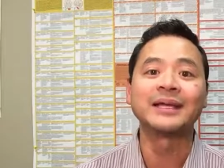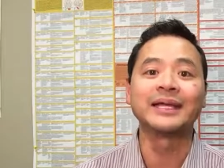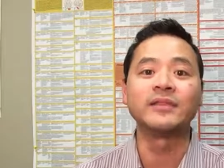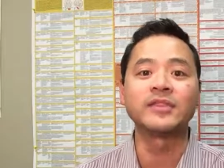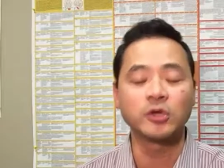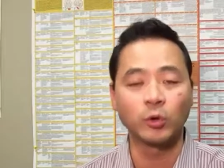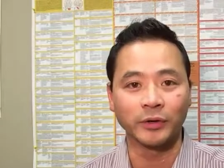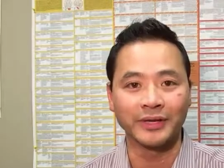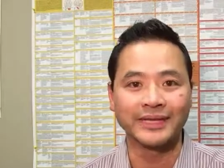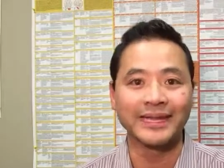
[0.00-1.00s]
in the
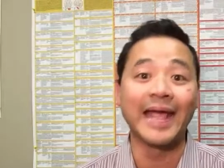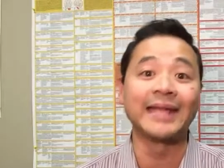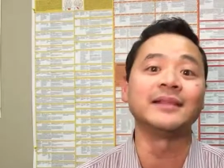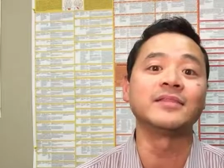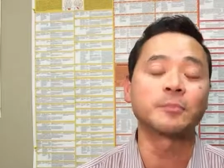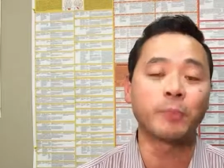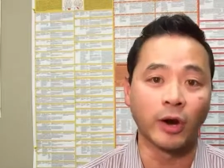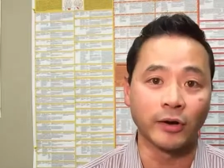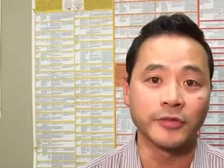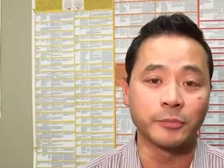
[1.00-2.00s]
organ and in the
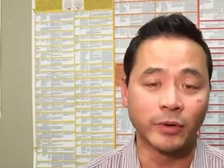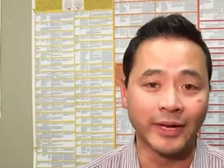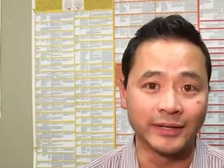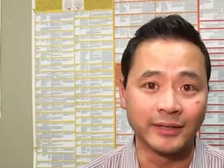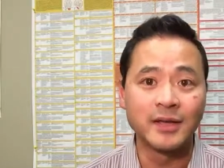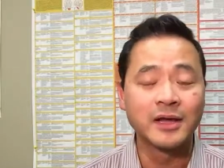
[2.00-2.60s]
part of the brain.